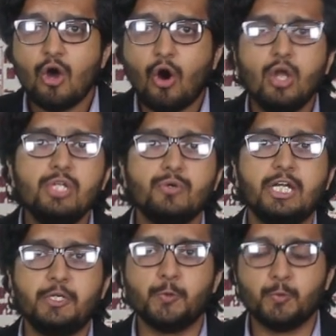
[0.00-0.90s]
all you
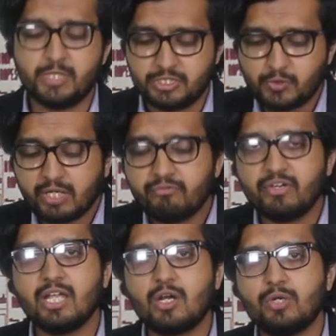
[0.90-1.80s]
can do is you can
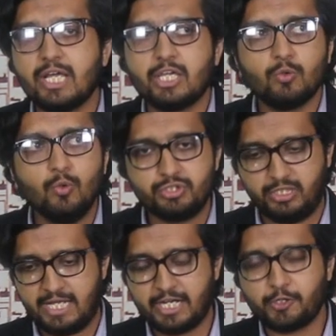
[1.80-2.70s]
figure out like you know who's
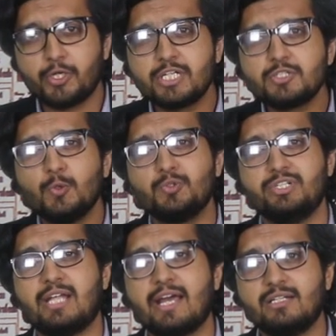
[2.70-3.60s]
your target audience who's
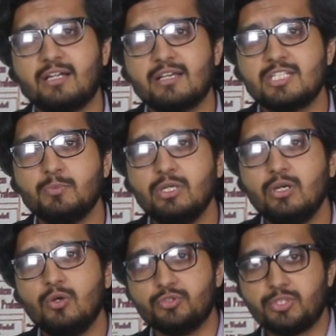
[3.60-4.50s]
your target customer
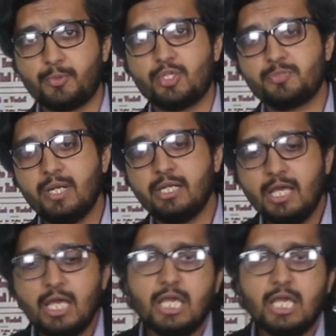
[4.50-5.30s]
who's your prospect